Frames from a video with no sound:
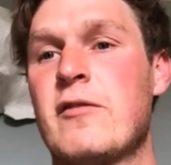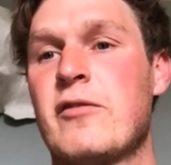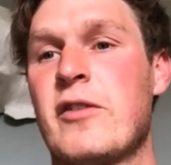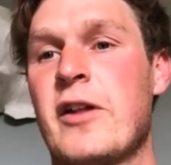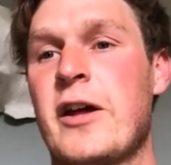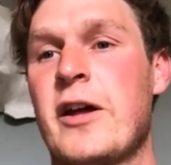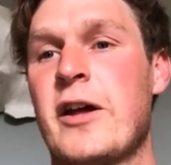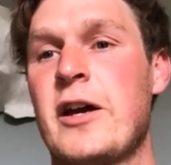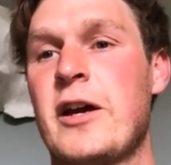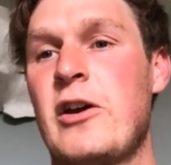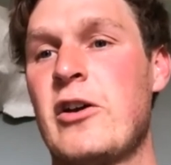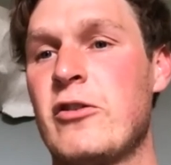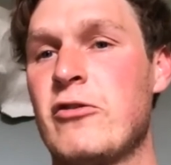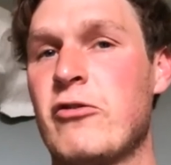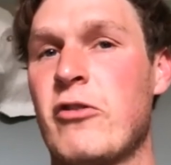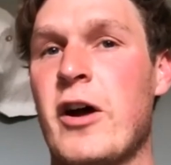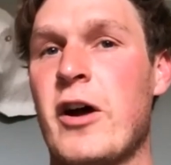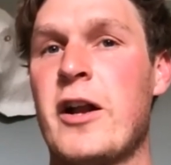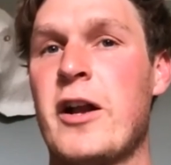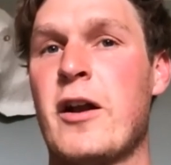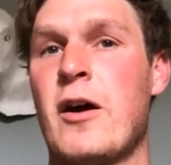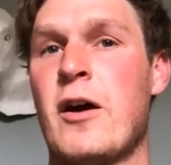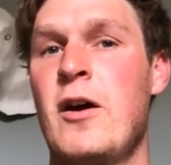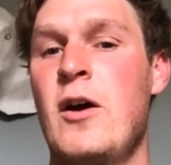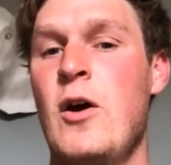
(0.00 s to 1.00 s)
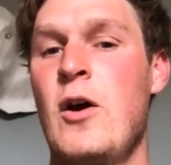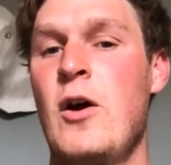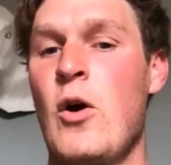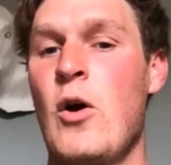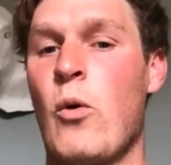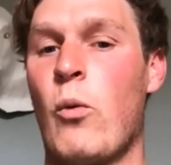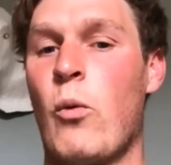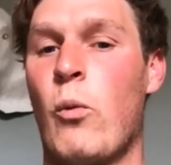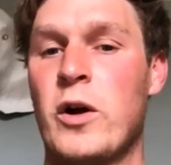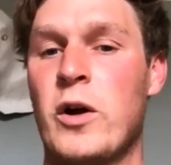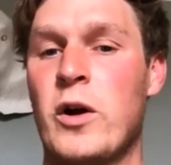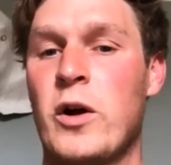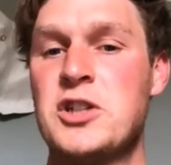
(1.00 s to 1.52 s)
Like you can ride
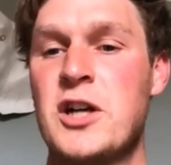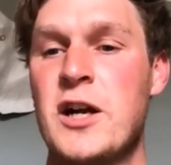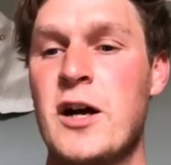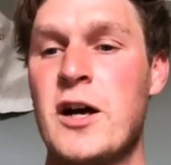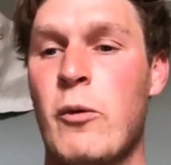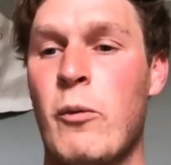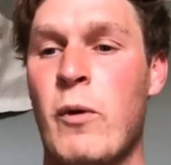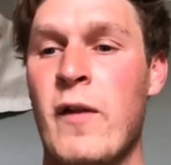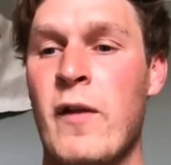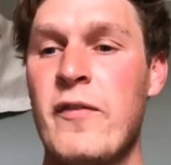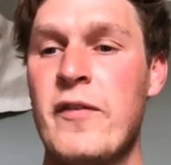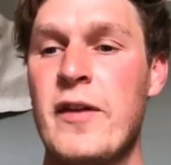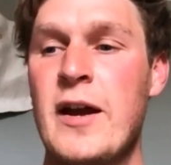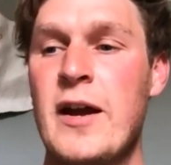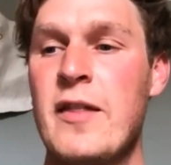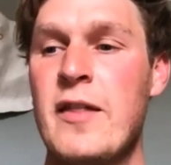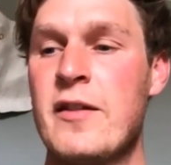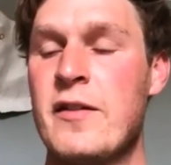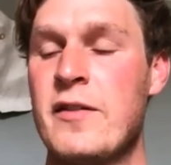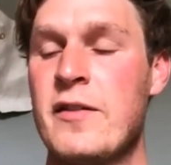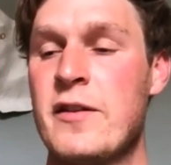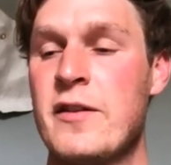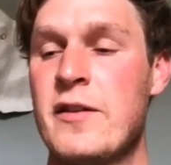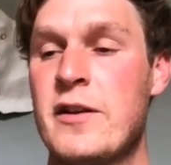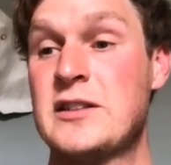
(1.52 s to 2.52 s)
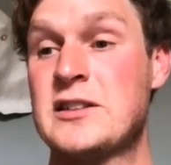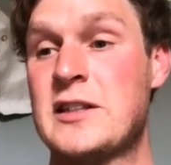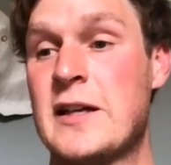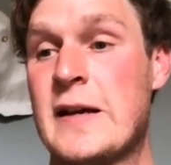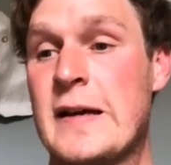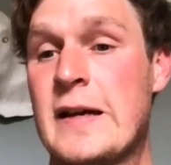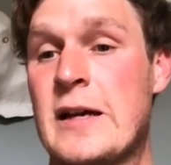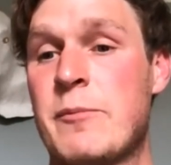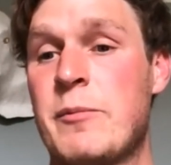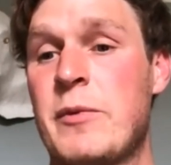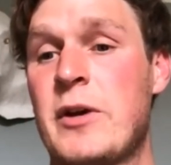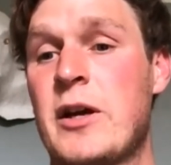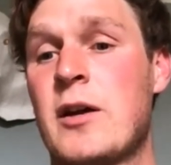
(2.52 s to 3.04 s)
one trail one day, then the next day
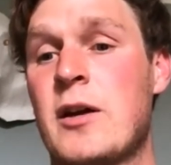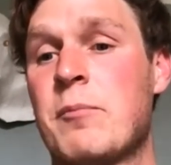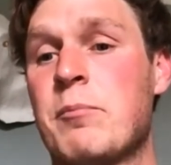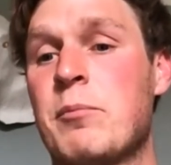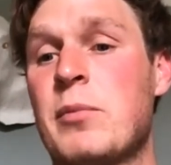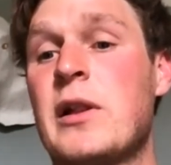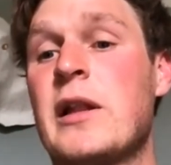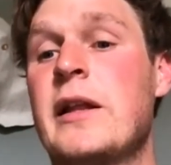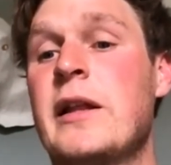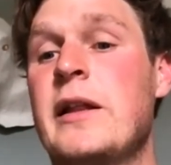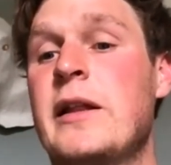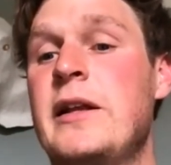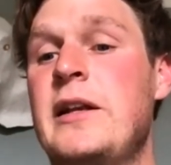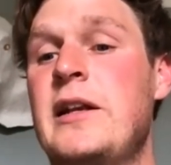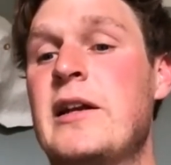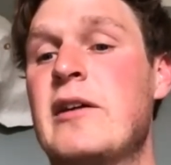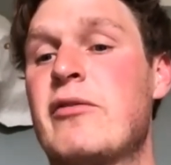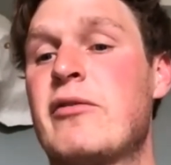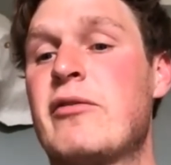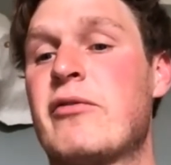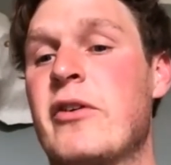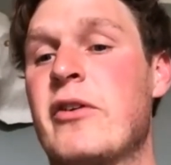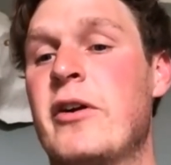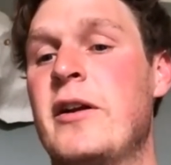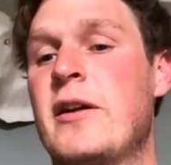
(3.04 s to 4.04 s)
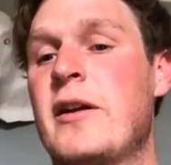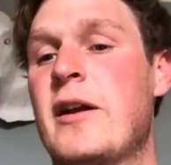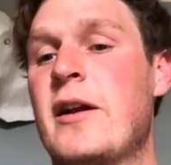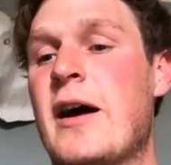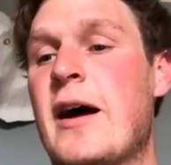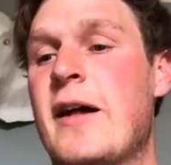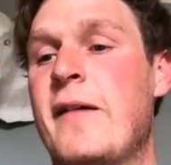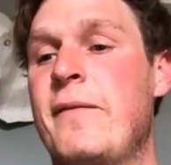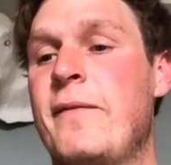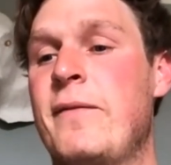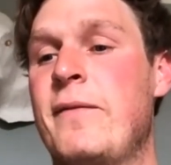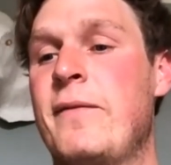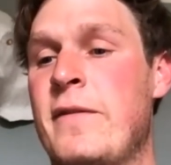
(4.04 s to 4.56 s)
it can be completely different,
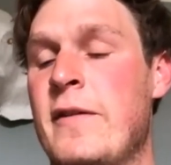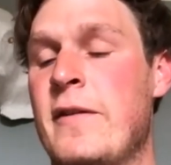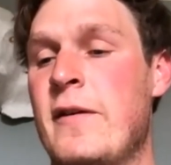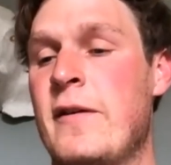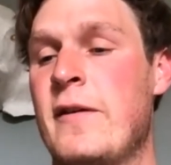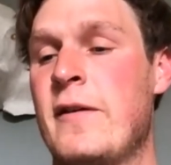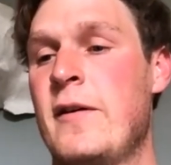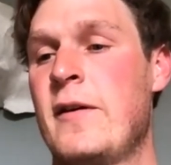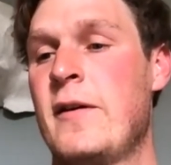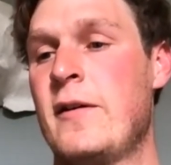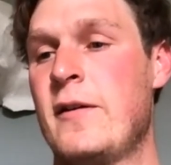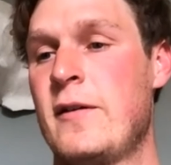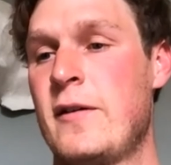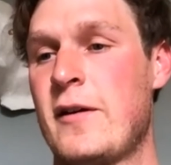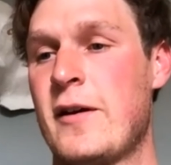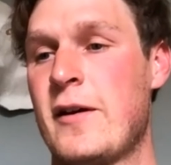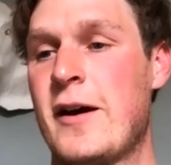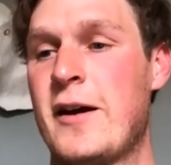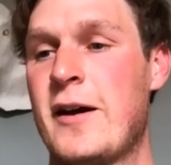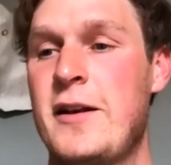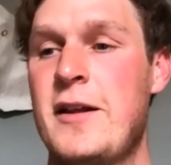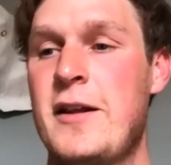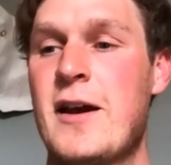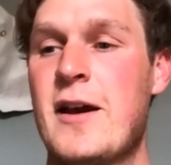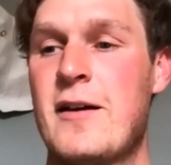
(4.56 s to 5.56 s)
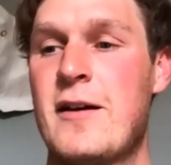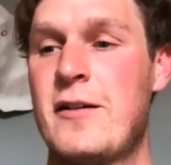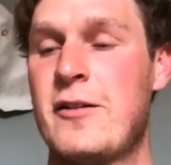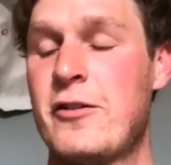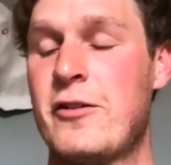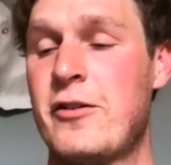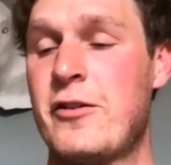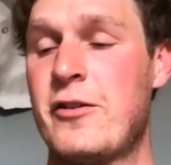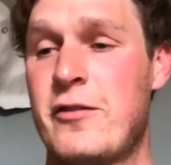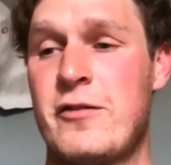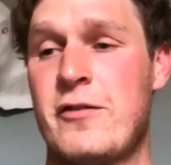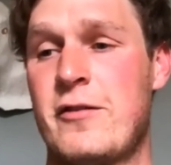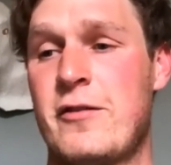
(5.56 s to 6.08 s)
and yeah,
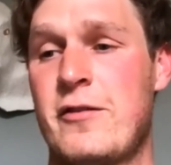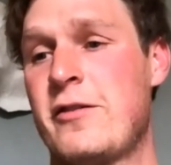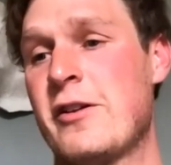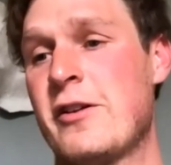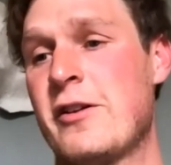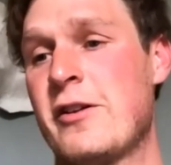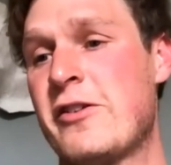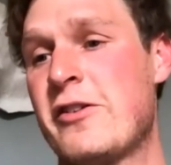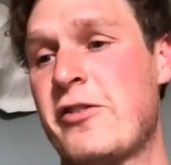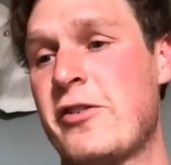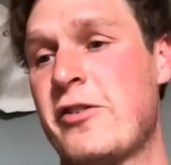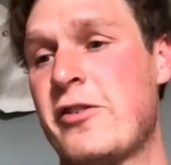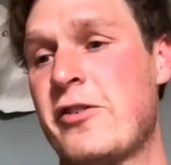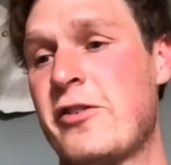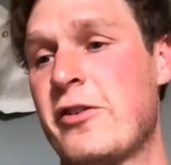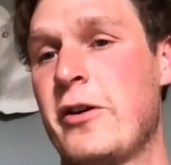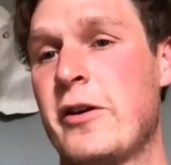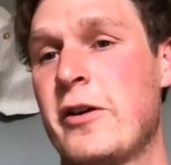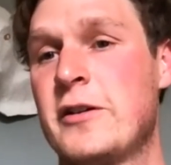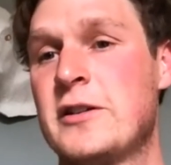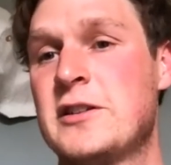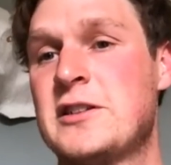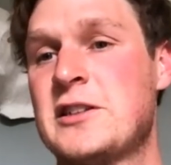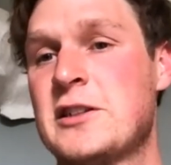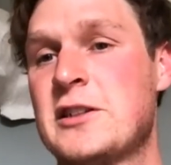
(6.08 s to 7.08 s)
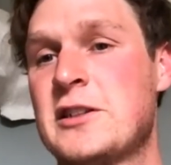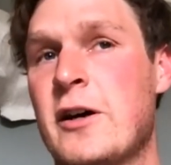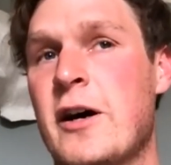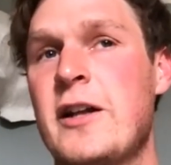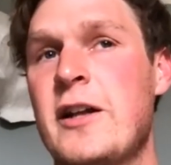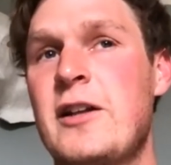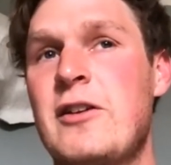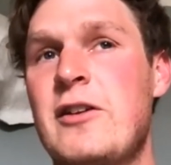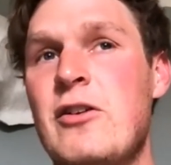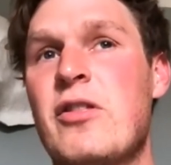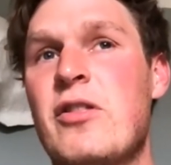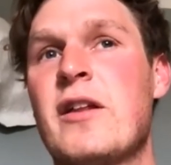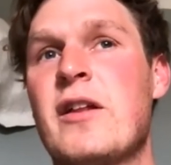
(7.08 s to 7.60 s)
it's just so good. So I
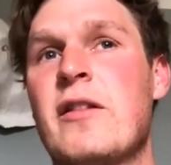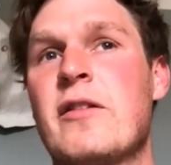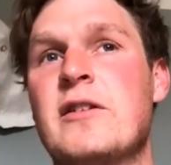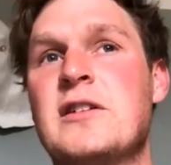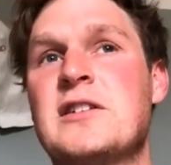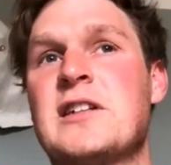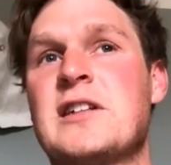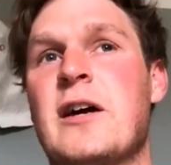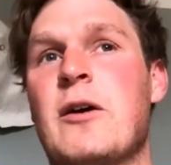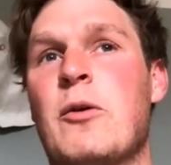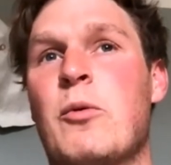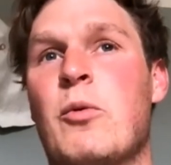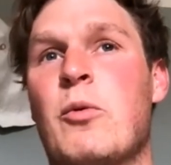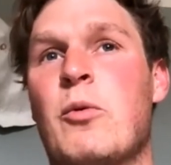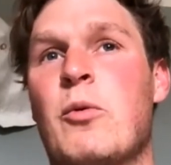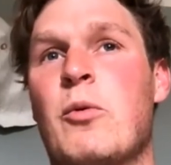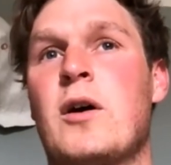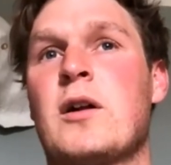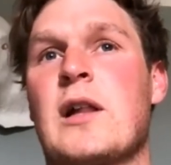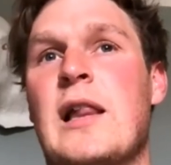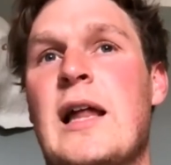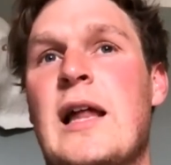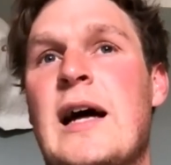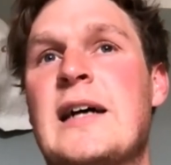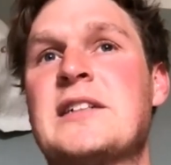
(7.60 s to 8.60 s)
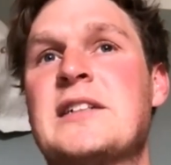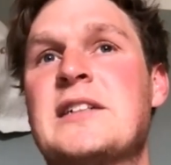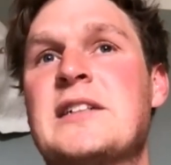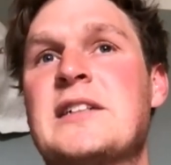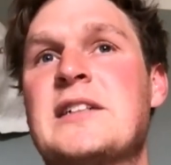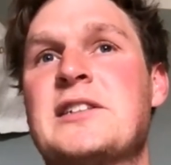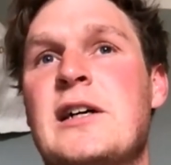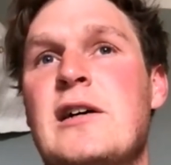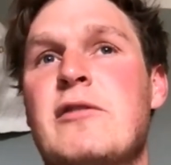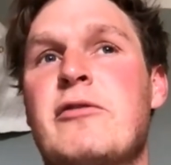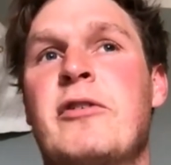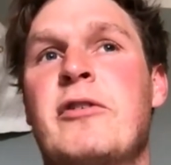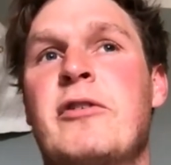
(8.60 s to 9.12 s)
do think there's like world-class
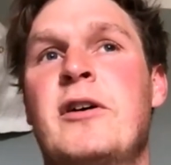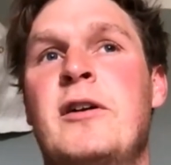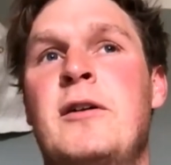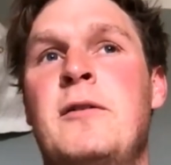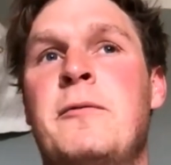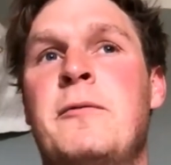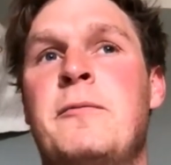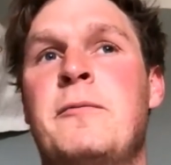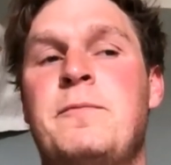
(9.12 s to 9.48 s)
stuff, and